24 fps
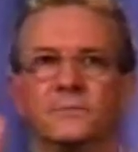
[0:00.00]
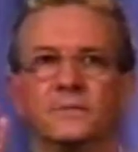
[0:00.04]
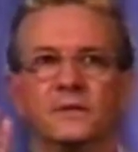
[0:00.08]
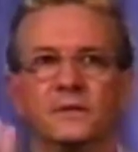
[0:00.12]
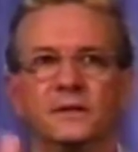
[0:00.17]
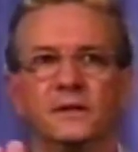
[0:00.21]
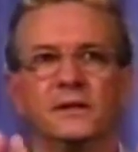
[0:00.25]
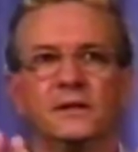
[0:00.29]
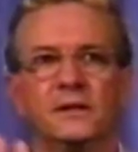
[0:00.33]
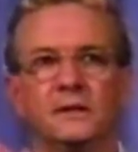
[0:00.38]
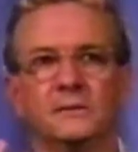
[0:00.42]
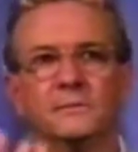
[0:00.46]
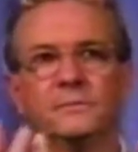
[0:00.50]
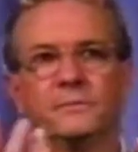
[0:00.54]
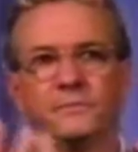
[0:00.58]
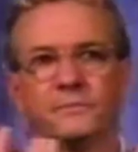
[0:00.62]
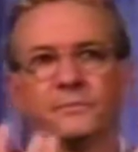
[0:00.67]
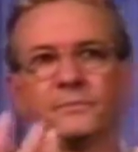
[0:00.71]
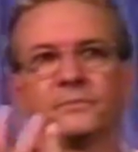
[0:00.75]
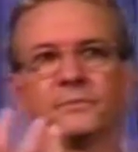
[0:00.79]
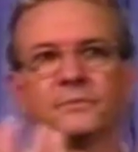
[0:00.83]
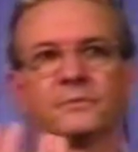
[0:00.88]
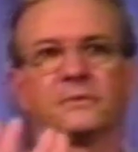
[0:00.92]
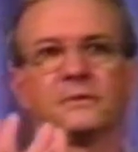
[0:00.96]
the
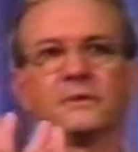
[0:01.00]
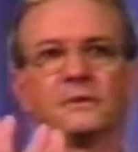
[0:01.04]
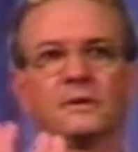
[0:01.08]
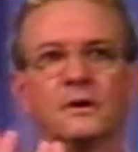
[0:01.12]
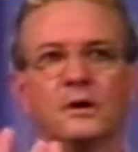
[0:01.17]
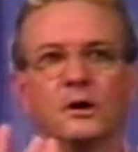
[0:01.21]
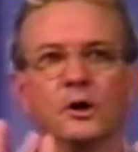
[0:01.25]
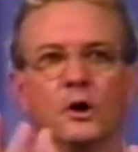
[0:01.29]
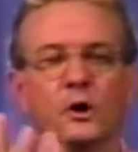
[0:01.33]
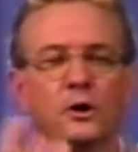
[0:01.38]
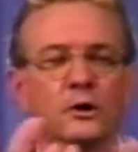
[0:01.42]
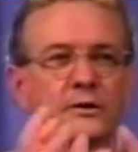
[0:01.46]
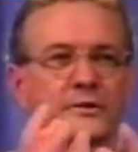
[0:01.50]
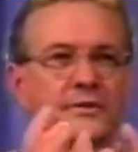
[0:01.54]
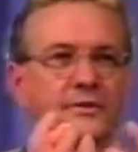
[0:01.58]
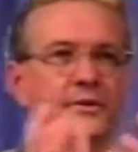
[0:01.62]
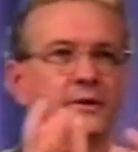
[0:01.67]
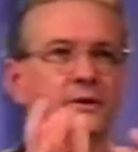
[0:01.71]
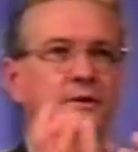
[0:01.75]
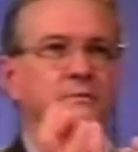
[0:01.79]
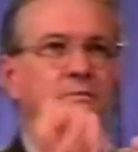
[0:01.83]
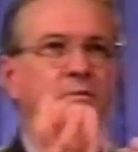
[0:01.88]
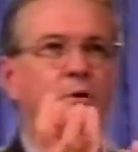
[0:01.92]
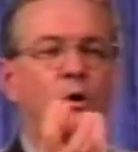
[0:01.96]

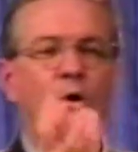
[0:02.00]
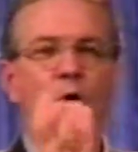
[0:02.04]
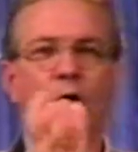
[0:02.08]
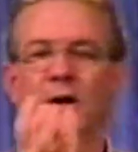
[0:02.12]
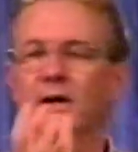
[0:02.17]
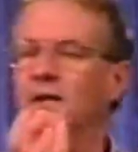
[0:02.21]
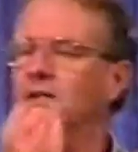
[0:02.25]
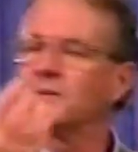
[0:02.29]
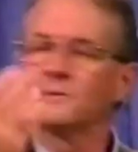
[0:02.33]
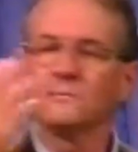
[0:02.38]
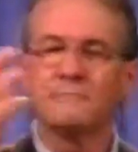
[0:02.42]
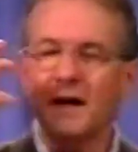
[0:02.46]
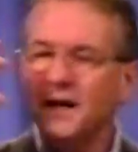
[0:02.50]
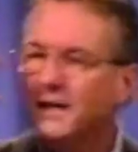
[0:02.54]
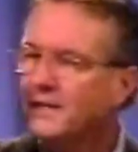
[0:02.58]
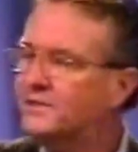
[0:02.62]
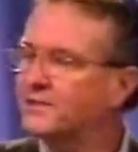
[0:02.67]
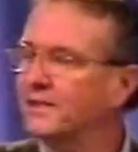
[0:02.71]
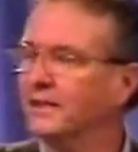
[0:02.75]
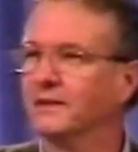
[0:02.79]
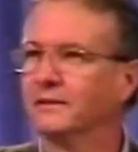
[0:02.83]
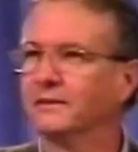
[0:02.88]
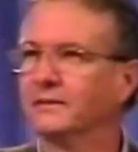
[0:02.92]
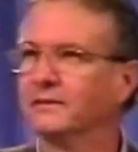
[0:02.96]
earth. It's
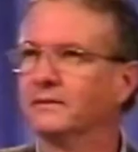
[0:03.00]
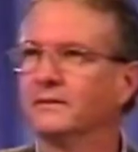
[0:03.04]
amazing.